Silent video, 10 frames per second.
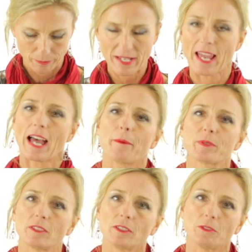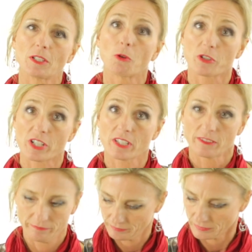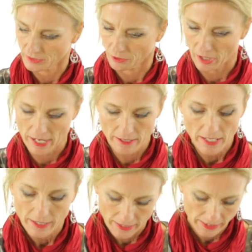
would be absolutely gorgeous. All right,